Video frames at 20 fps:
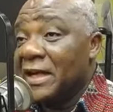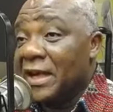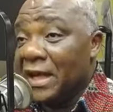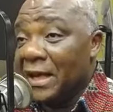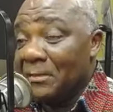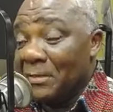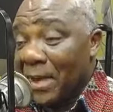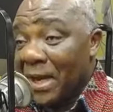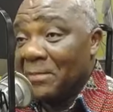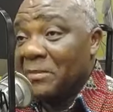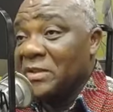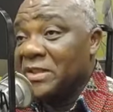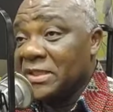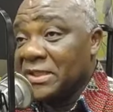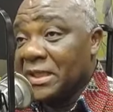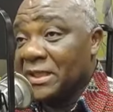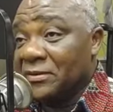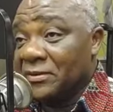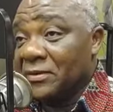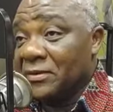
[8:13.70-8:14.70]
memu
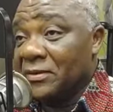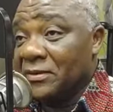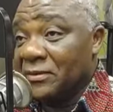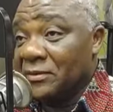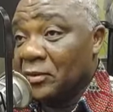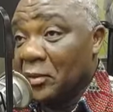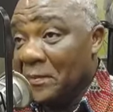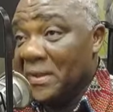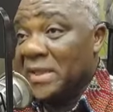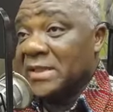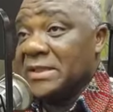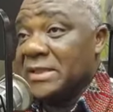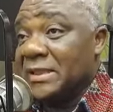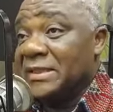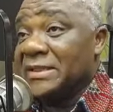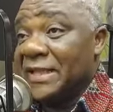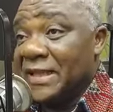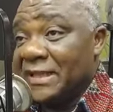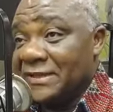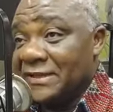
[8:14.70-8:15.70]
die no domestic
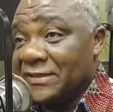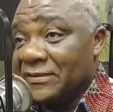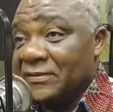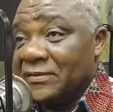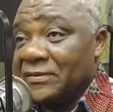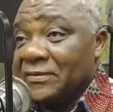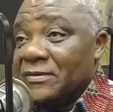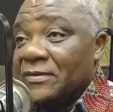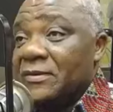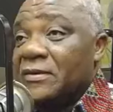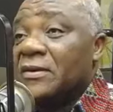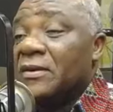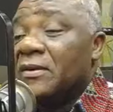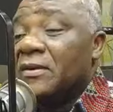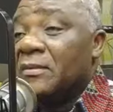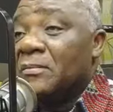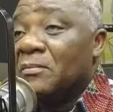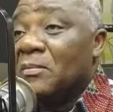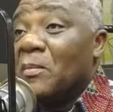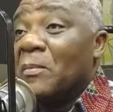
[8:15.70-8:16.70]
debt no
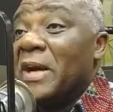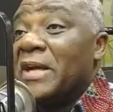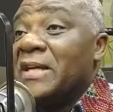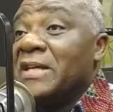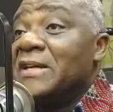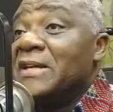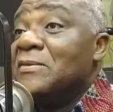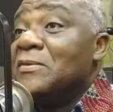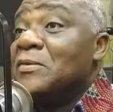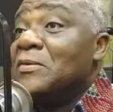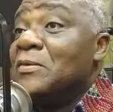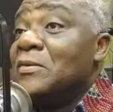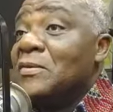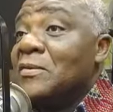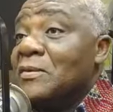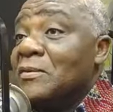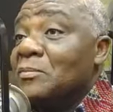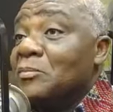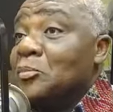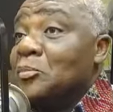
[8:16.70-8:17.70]
mo ma ye hu
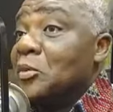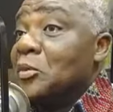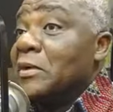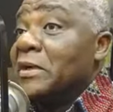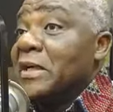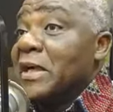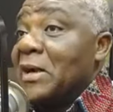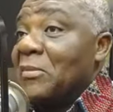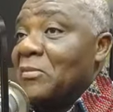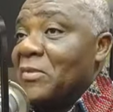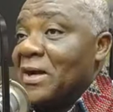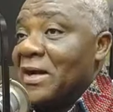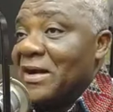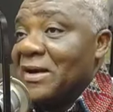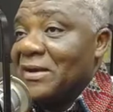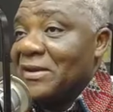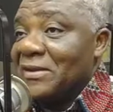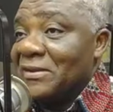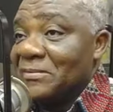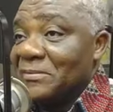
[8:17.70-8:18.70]
program a
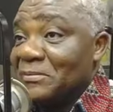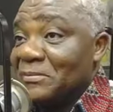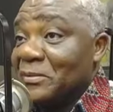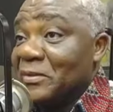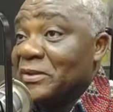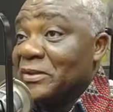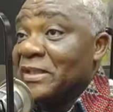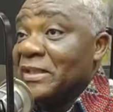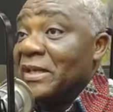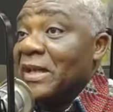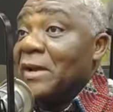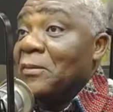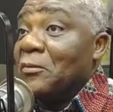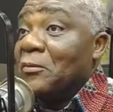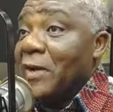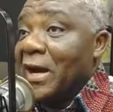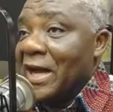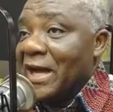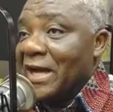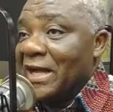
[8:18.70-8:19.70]
mo de e
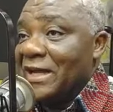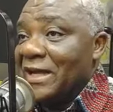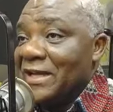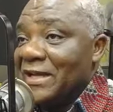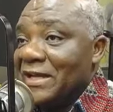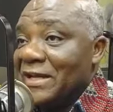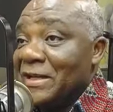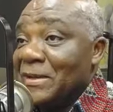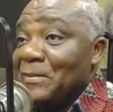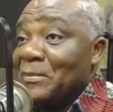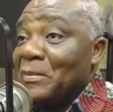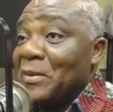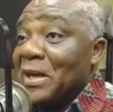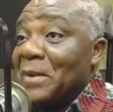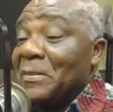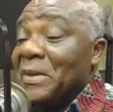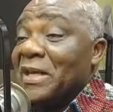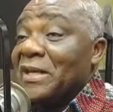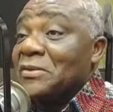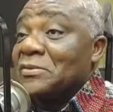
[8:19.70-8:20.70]
wa e
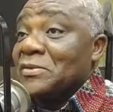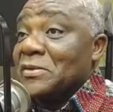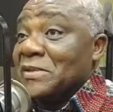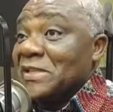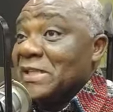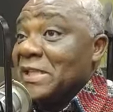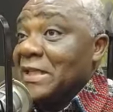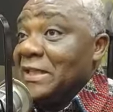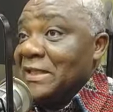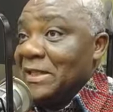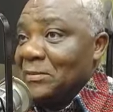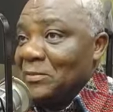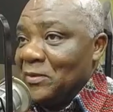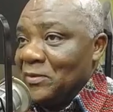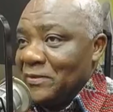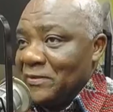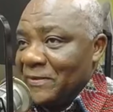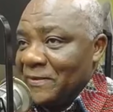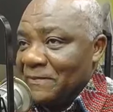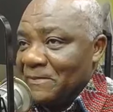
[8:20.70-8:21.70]
be ye
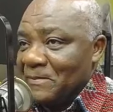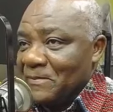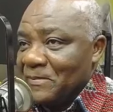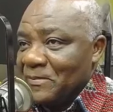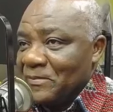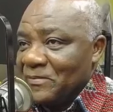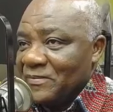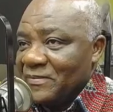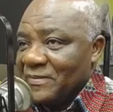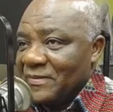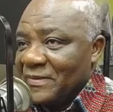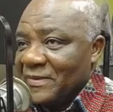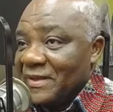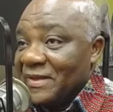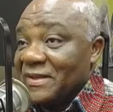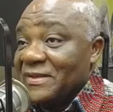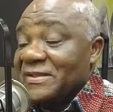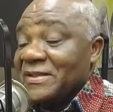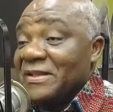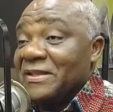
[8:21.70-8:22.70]
sustainable
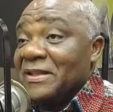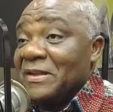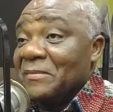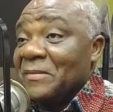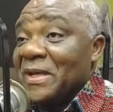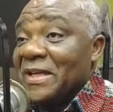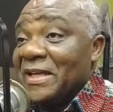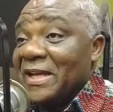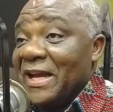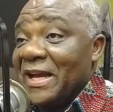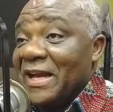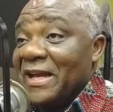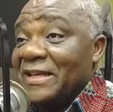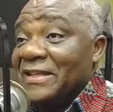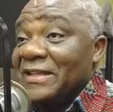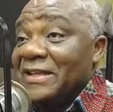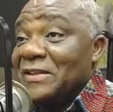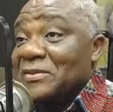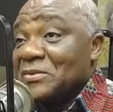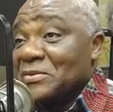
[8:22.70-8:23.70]
said e be ye a
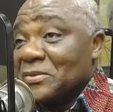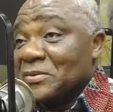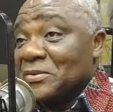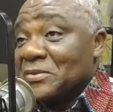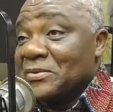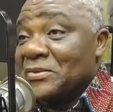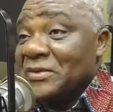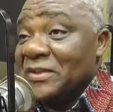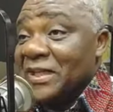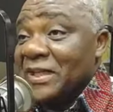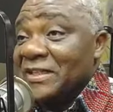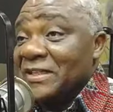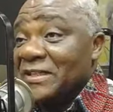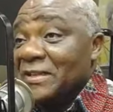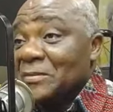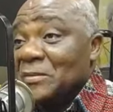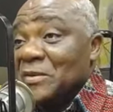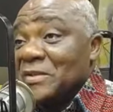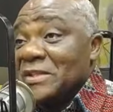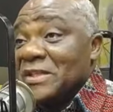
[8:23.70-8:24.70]
ye nso so no ye de e
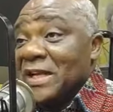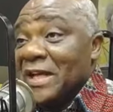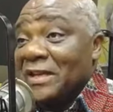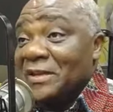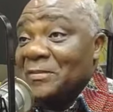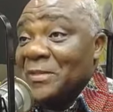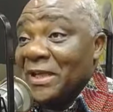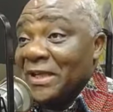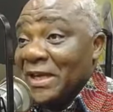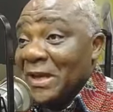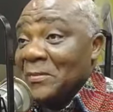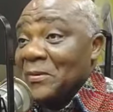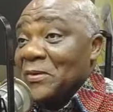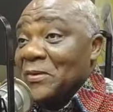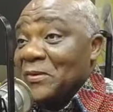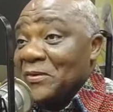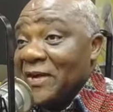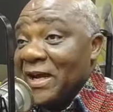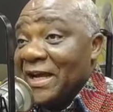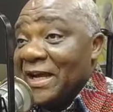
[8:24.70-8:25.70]
bosia no be kam
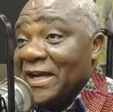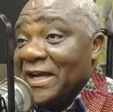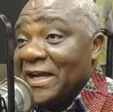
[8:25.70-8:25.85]
ho a